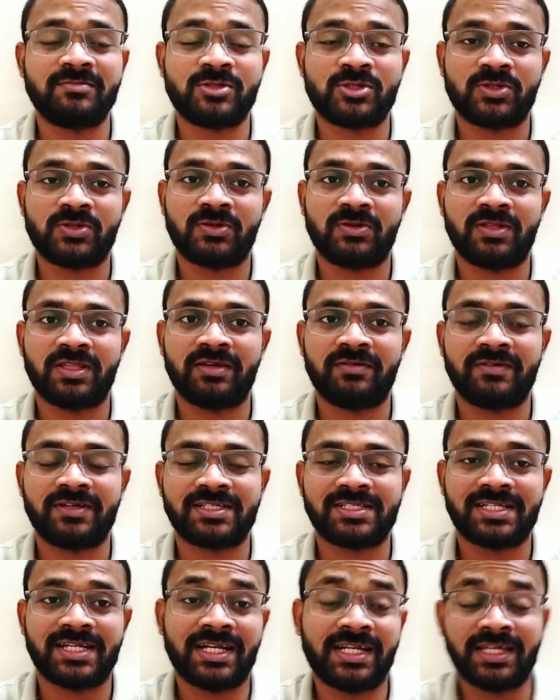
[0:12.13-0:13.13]
so they were
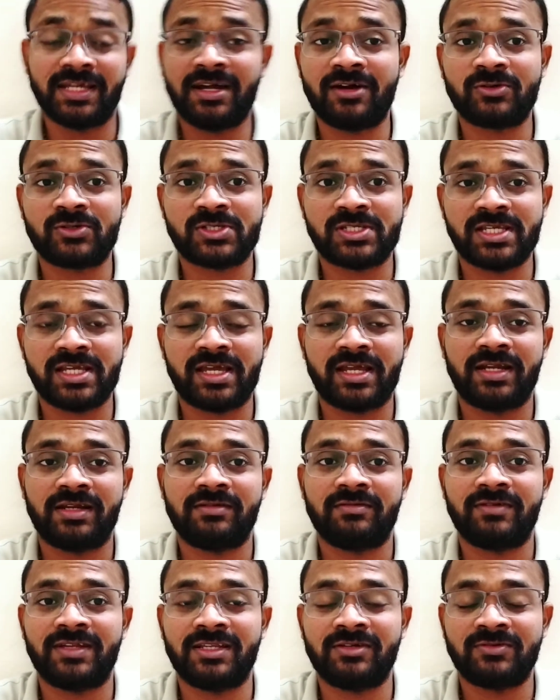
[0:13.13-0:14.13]
standing
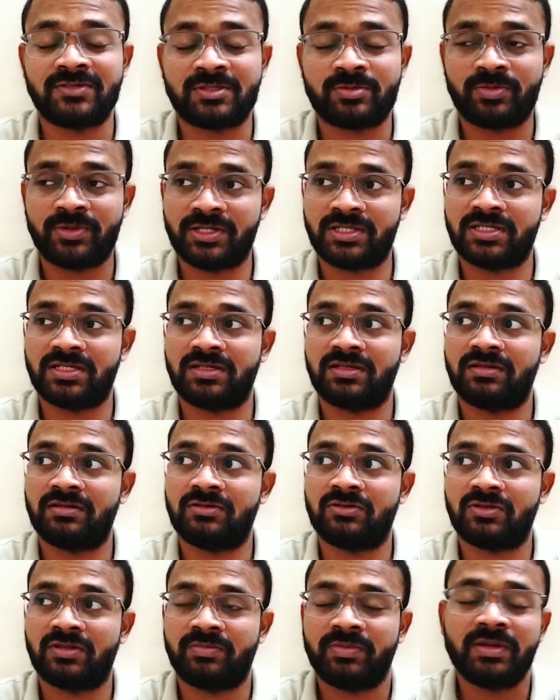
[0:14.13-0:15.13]
outside when he was preaching
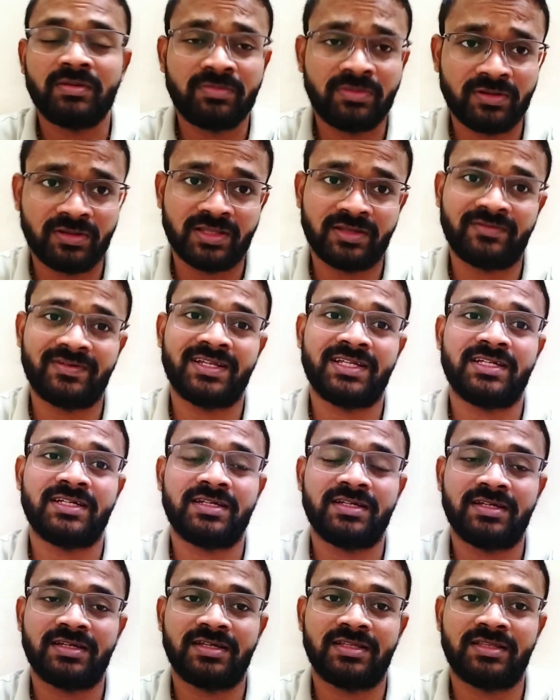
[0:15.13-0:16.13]
to the people. They
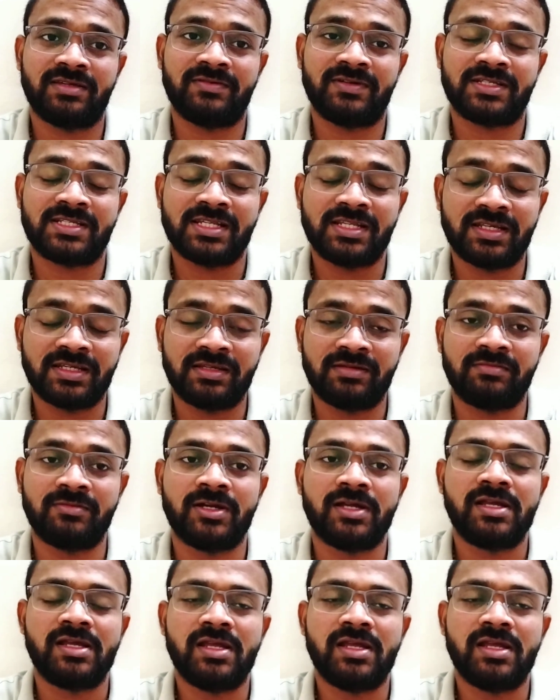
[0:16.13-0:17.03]
were telling him,